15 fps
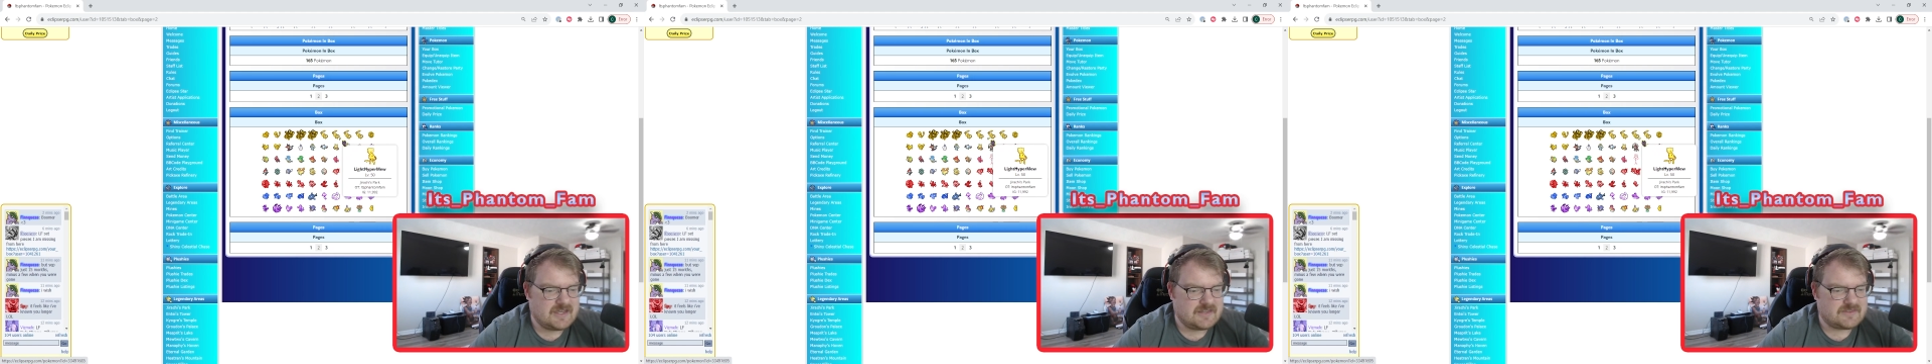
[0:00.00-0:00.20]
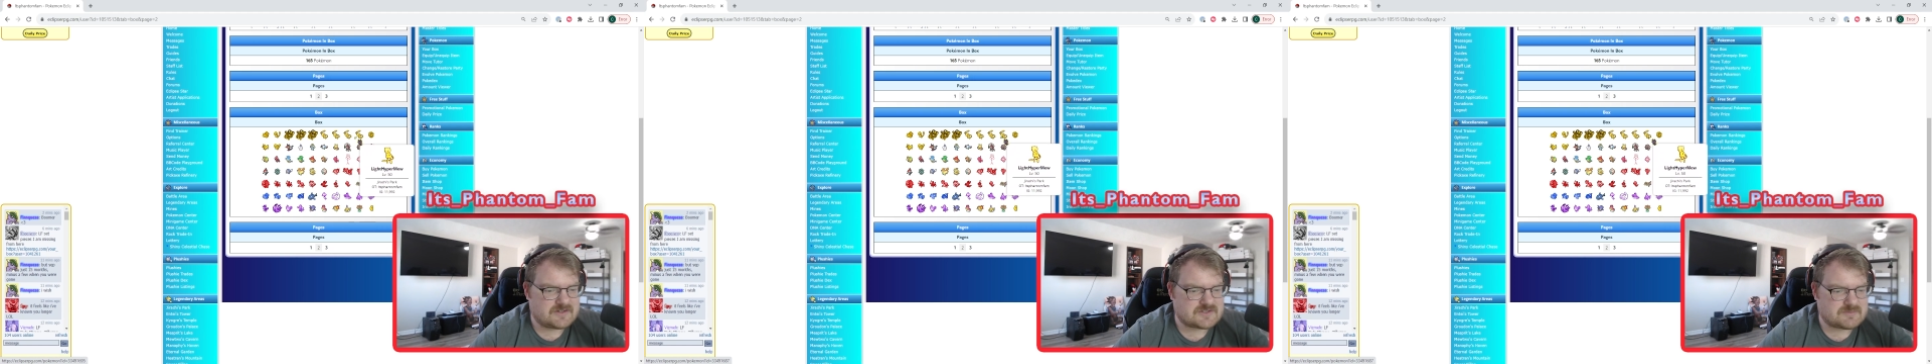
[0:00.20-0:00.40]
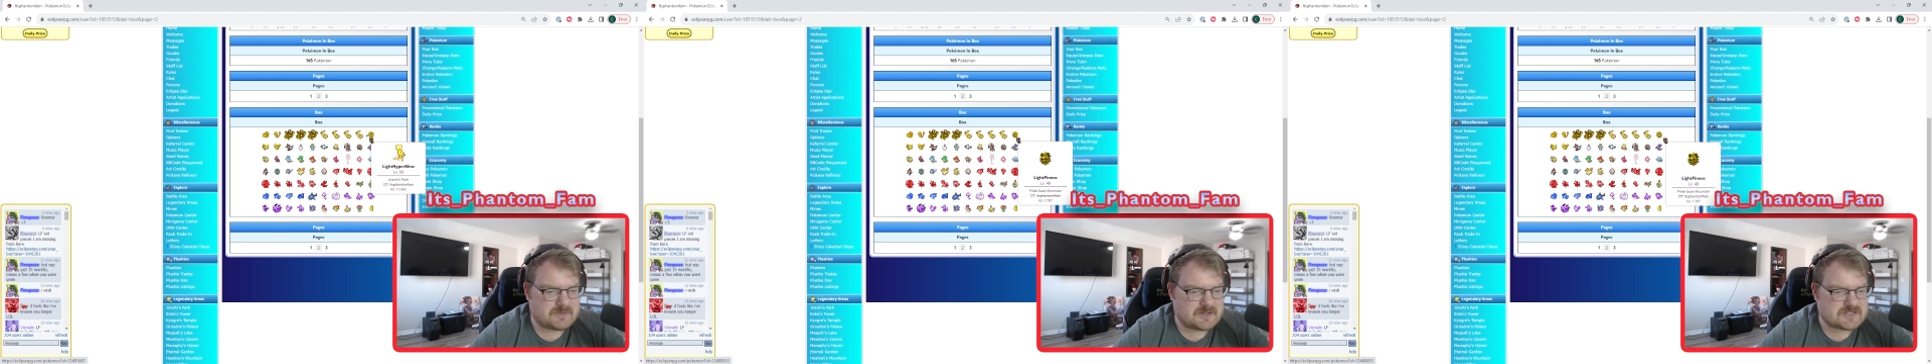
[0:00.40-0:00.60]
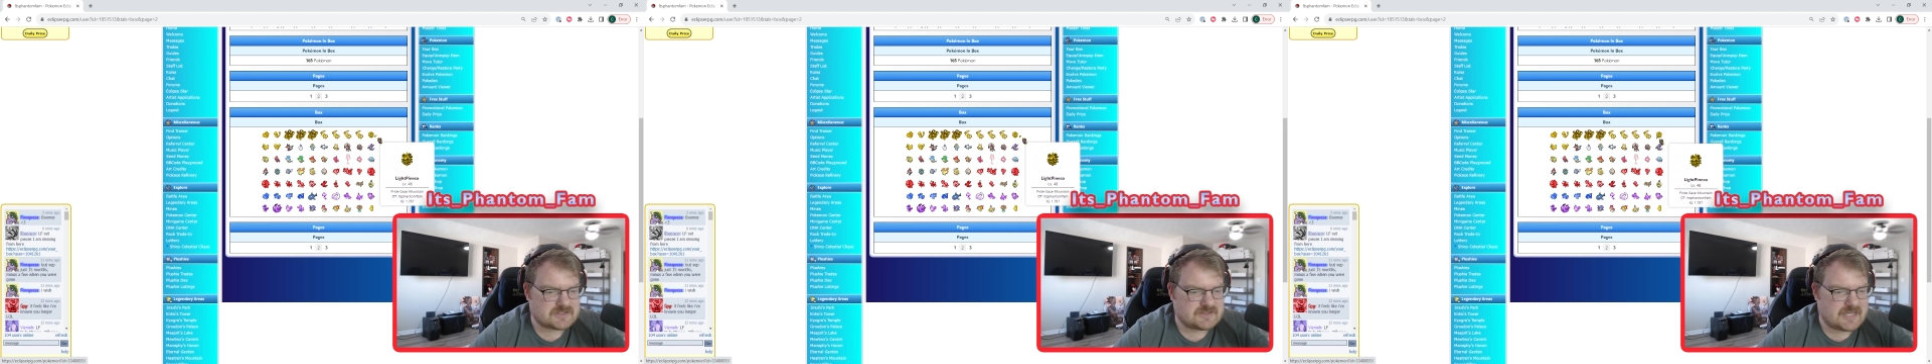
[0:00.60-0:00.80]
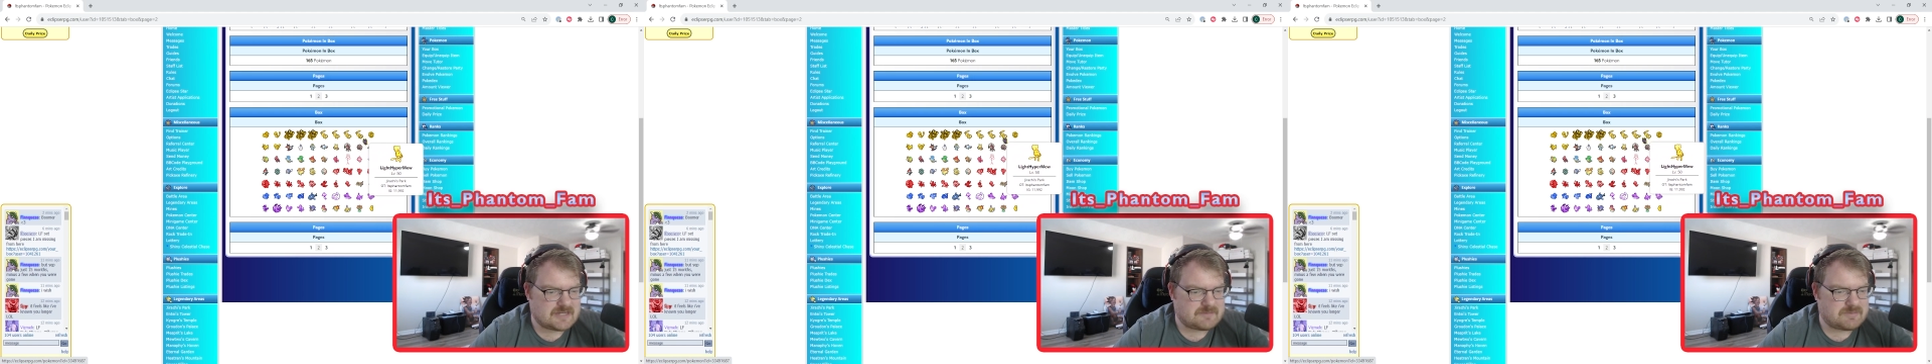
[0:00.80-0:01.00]
There's a bunch of
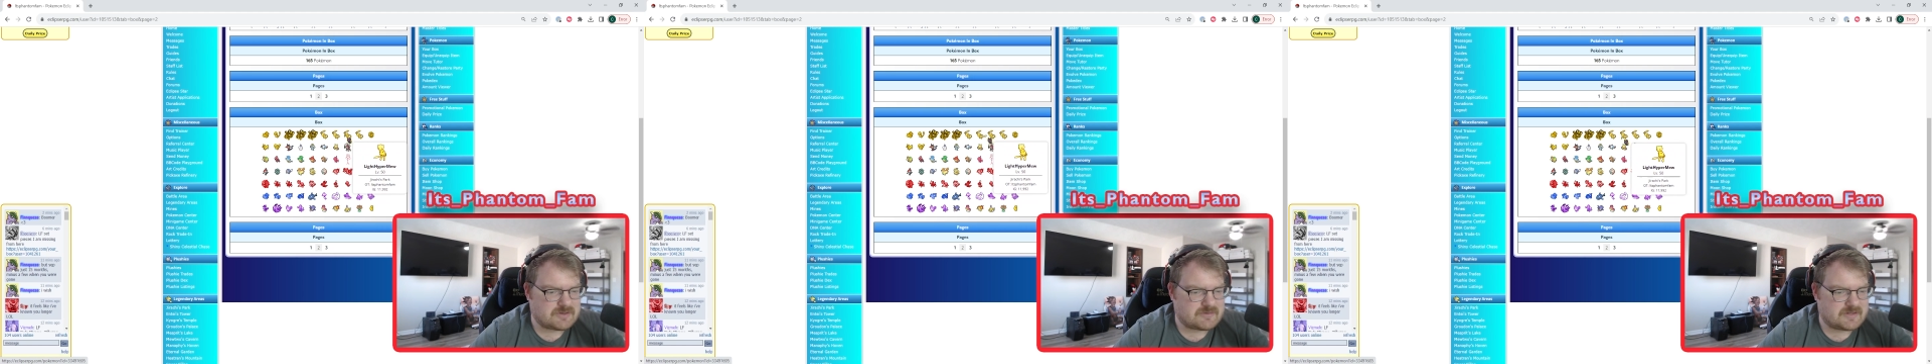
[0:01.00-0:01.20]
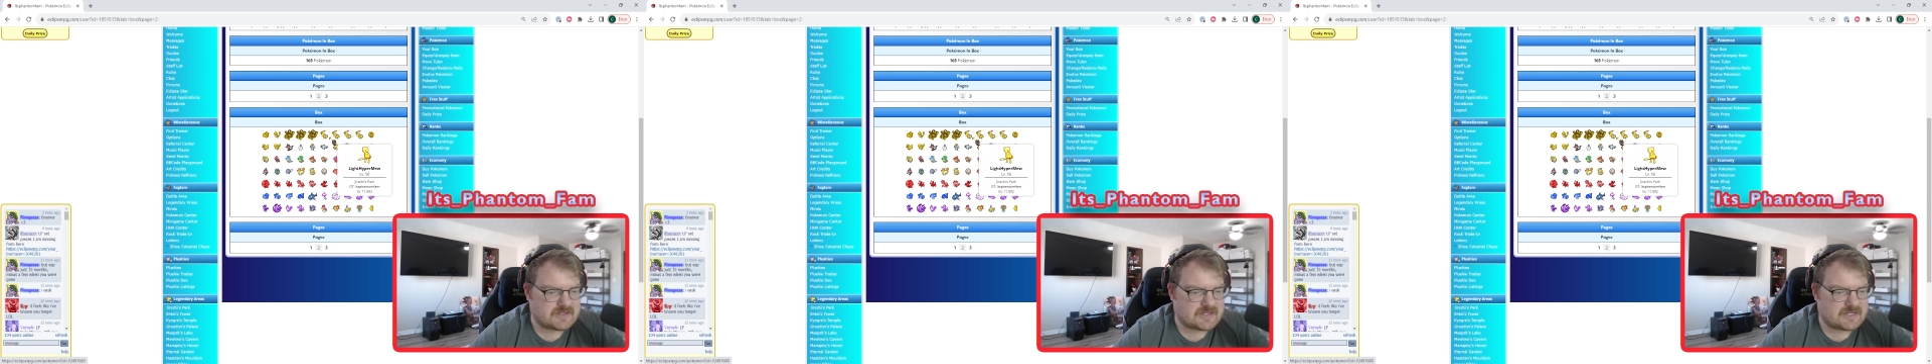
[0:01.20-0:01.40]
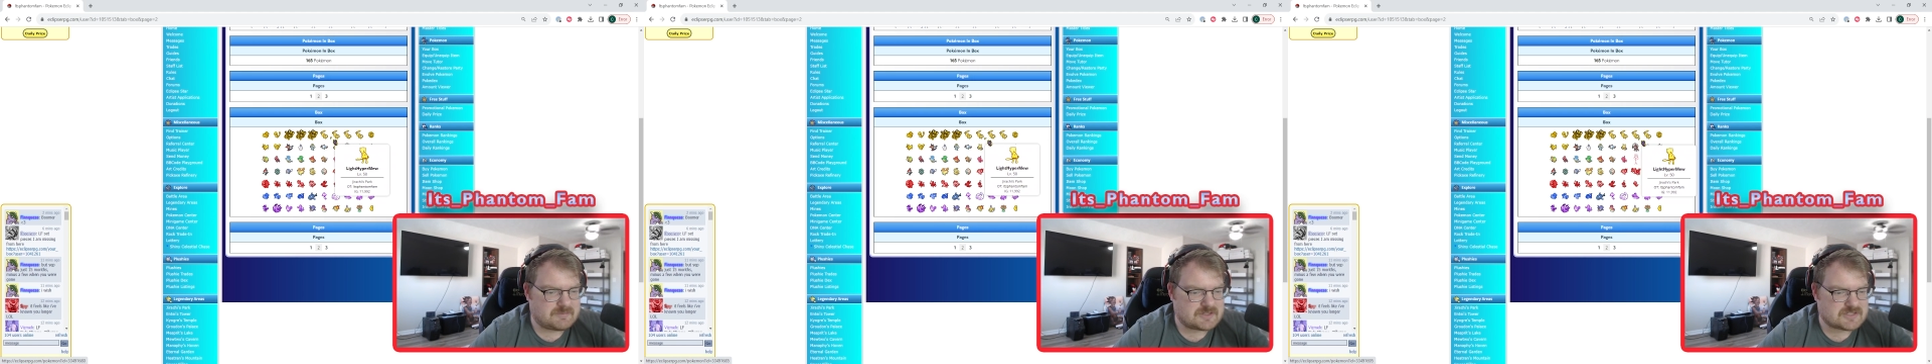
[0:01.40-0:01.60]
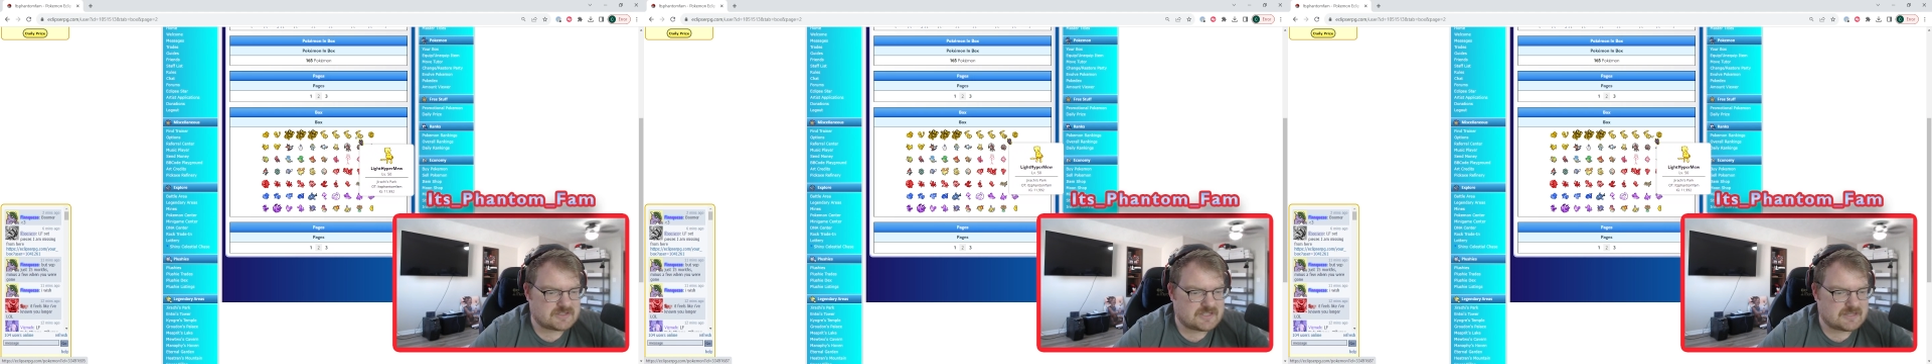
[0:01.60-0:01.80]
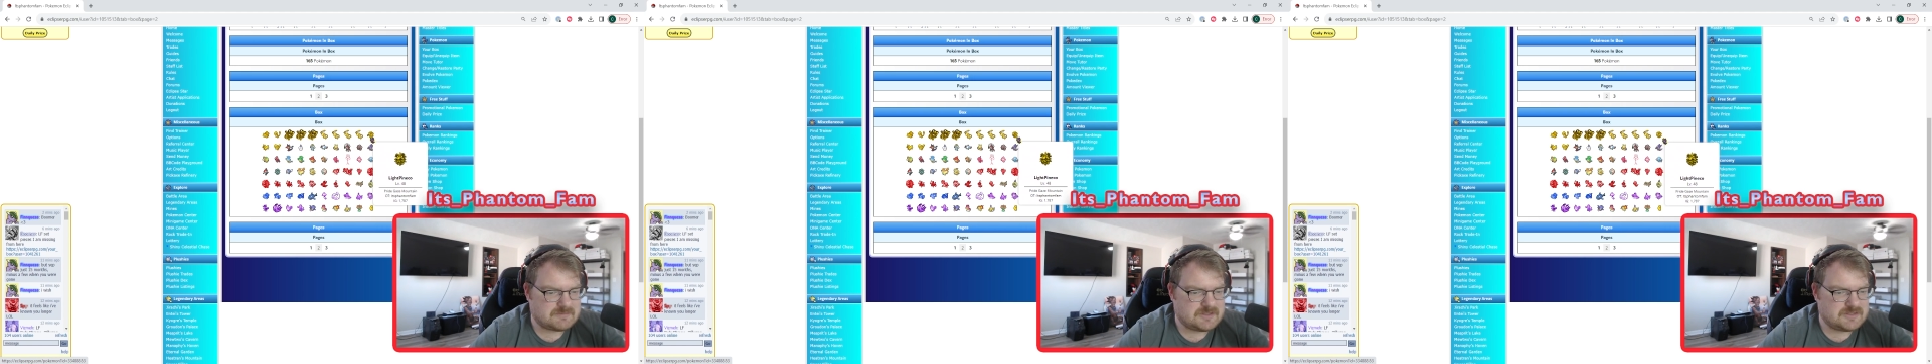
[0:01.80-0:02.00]
light Pokemon. I got a bunch of
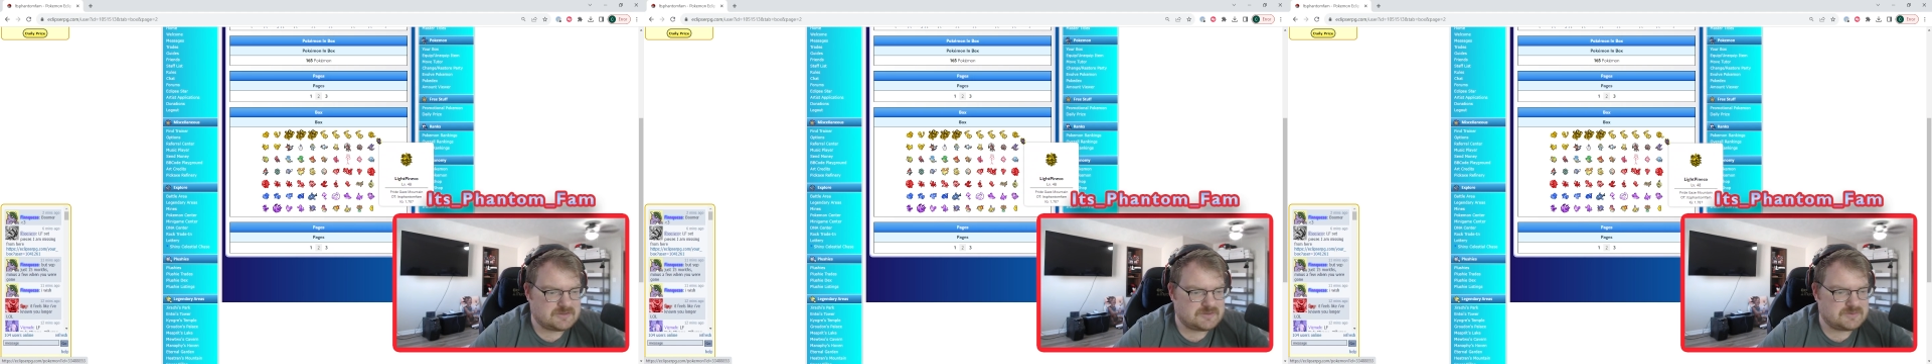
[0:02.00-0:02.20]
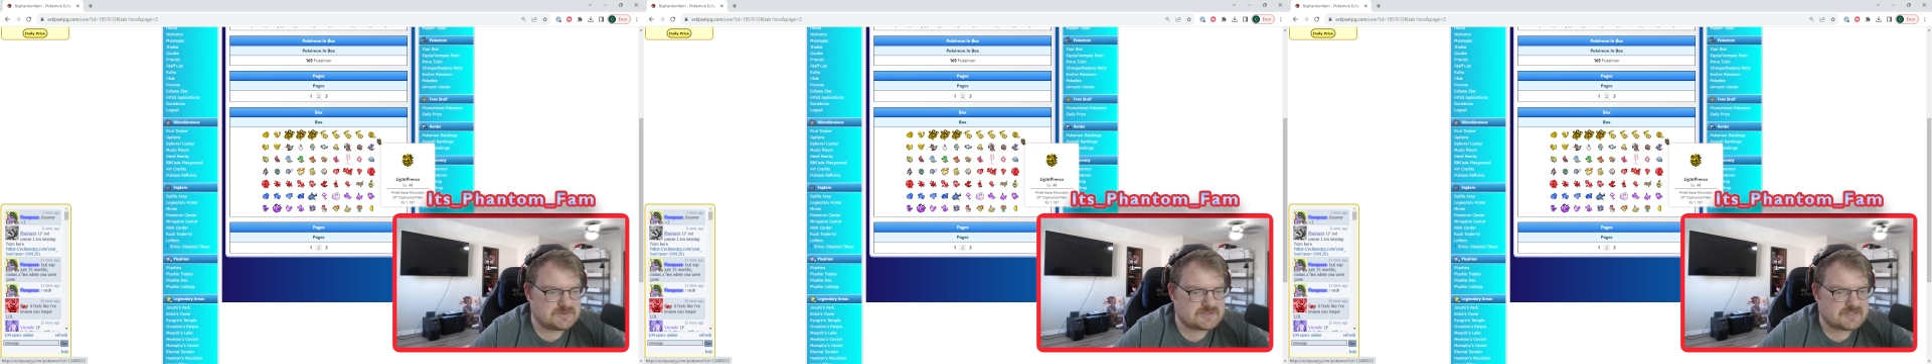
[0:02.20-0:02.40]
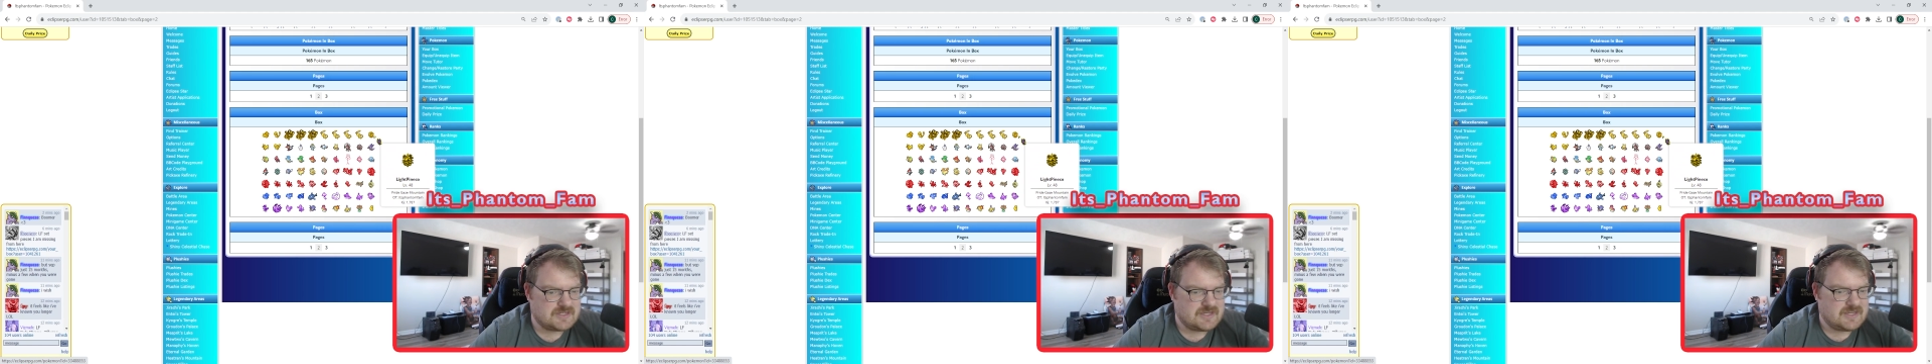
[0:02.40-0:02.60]
light Mews.